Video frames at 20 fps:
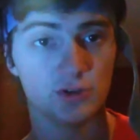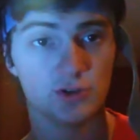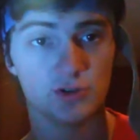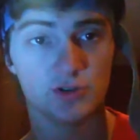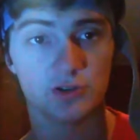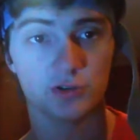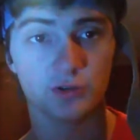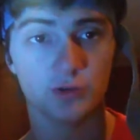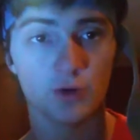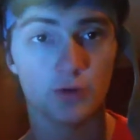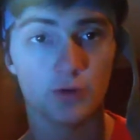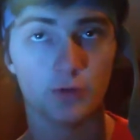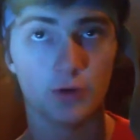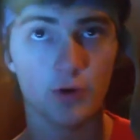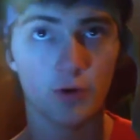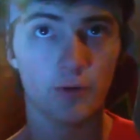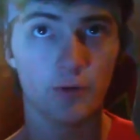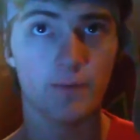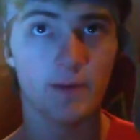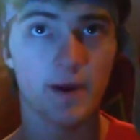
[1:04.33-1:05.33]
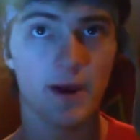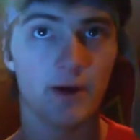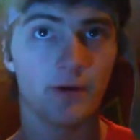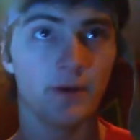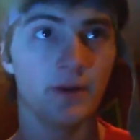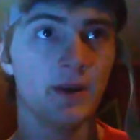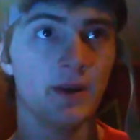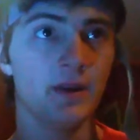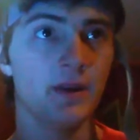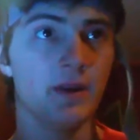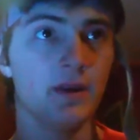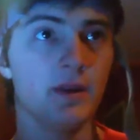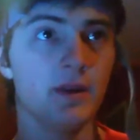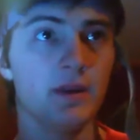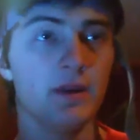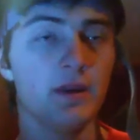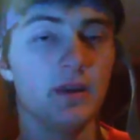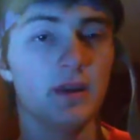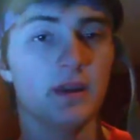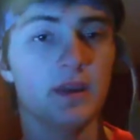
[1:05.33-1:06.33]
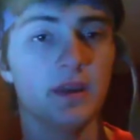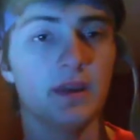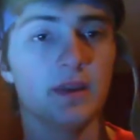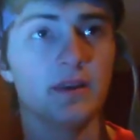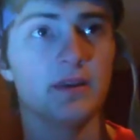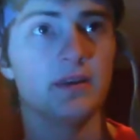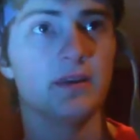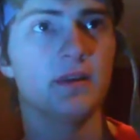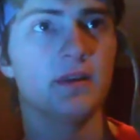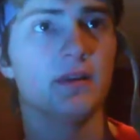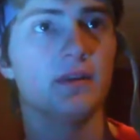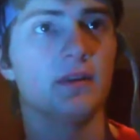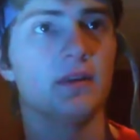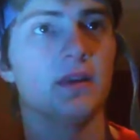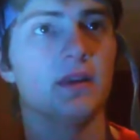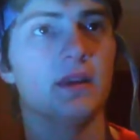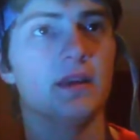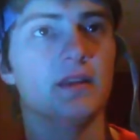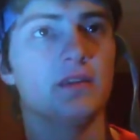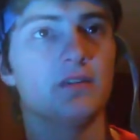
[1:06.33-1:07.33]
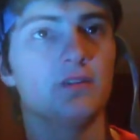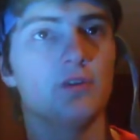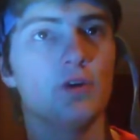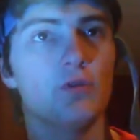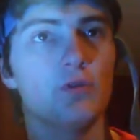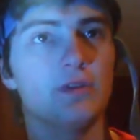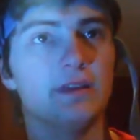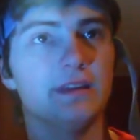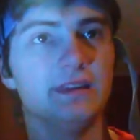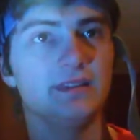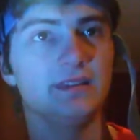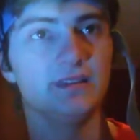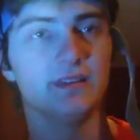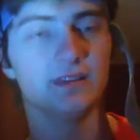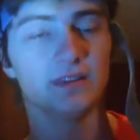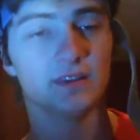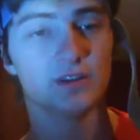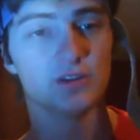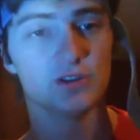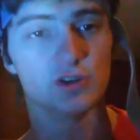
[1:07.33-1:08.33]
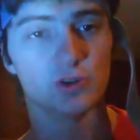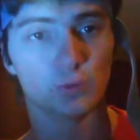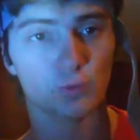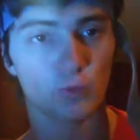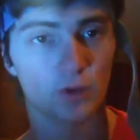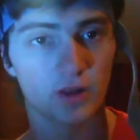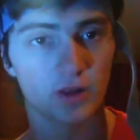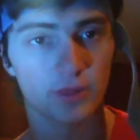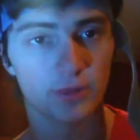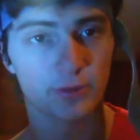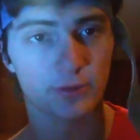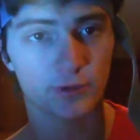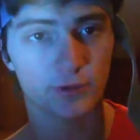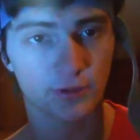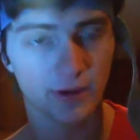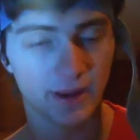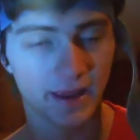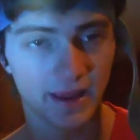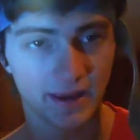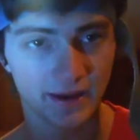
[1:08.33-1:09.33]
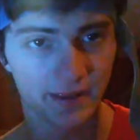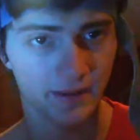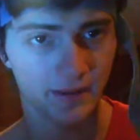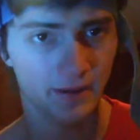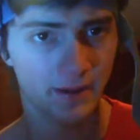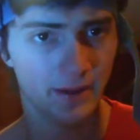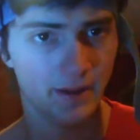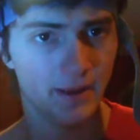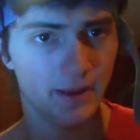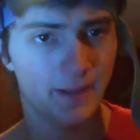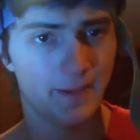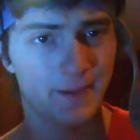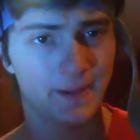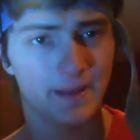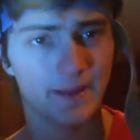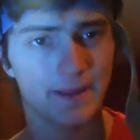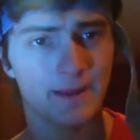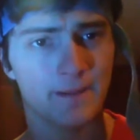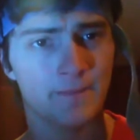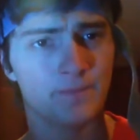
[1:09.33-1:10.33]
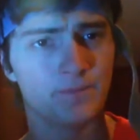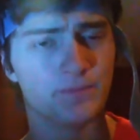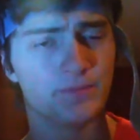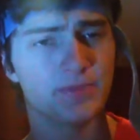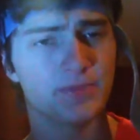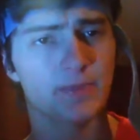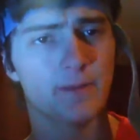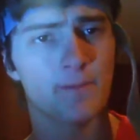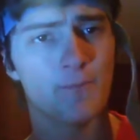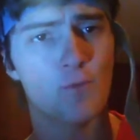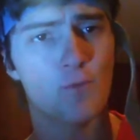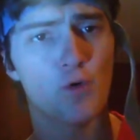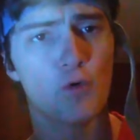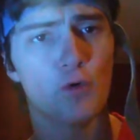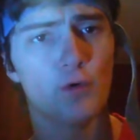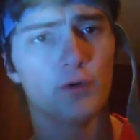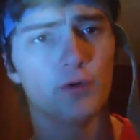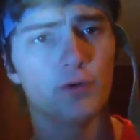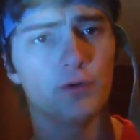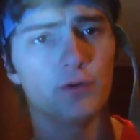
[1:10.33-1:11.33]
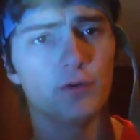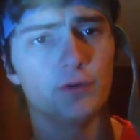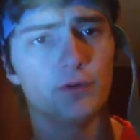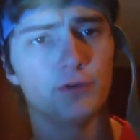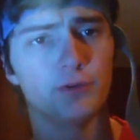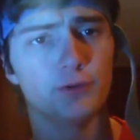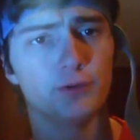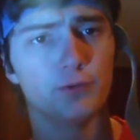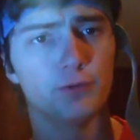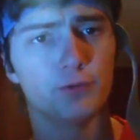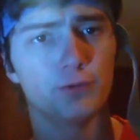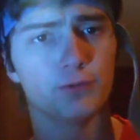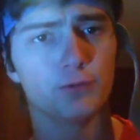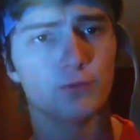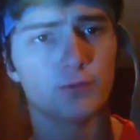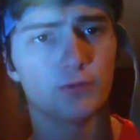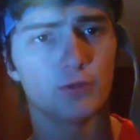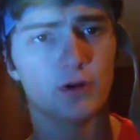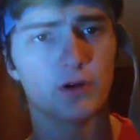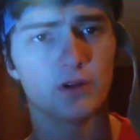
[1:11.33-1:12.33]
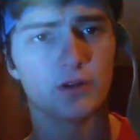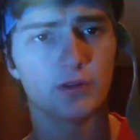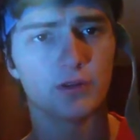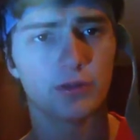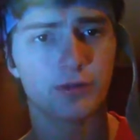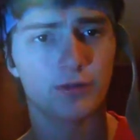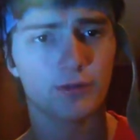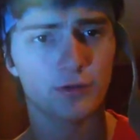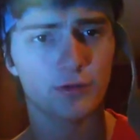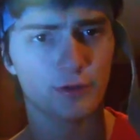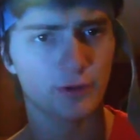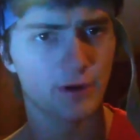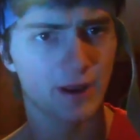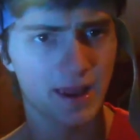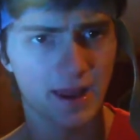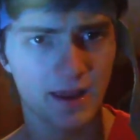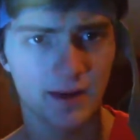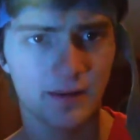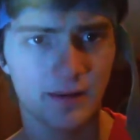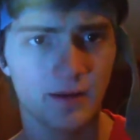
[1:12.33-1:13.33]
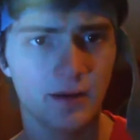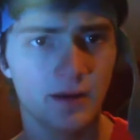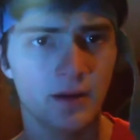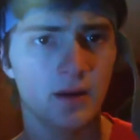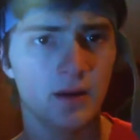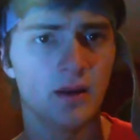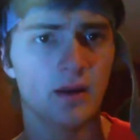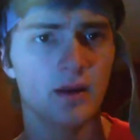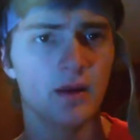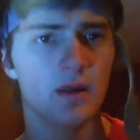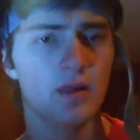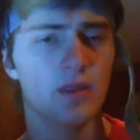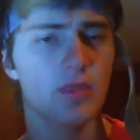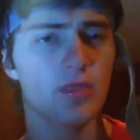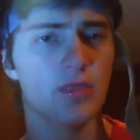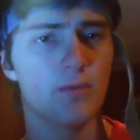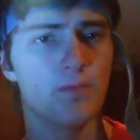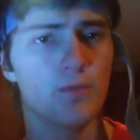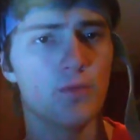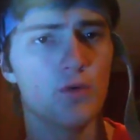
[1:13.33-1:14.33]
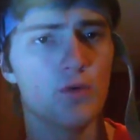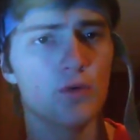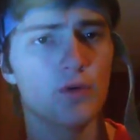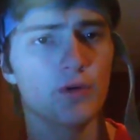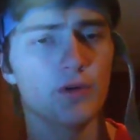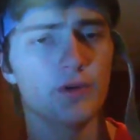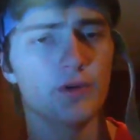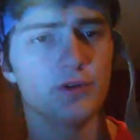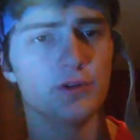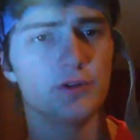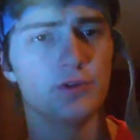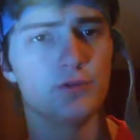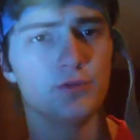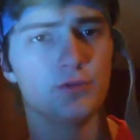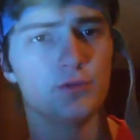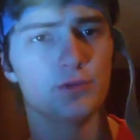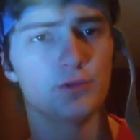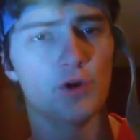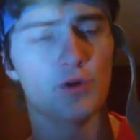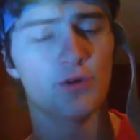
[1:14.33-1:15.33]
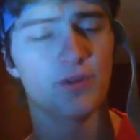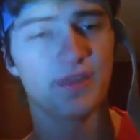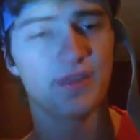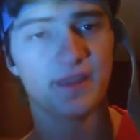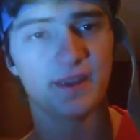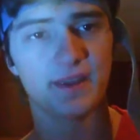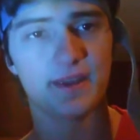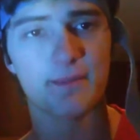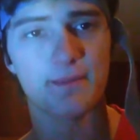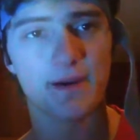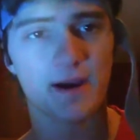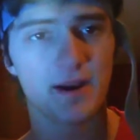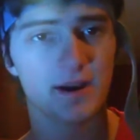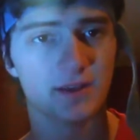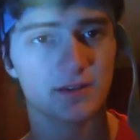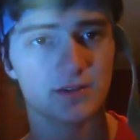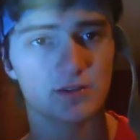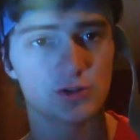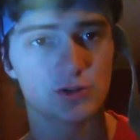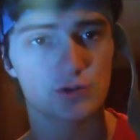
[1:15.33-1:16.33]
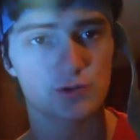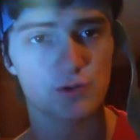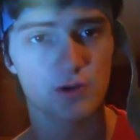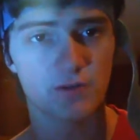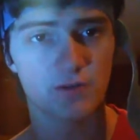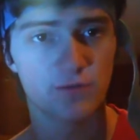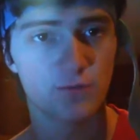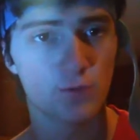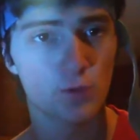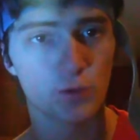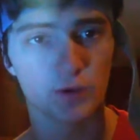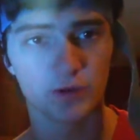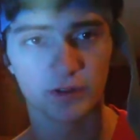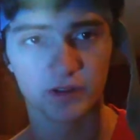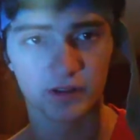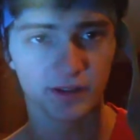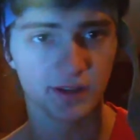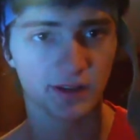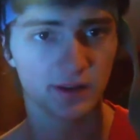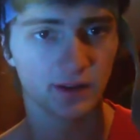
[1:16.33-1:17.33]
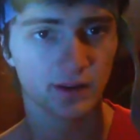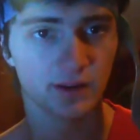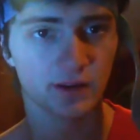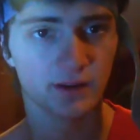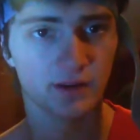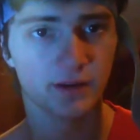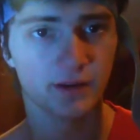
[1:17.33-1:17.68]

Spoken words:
that you just don't know about. And it's so easy to just run it through your head. And the more you run it through your head, the more you don't think about it straightforwardly.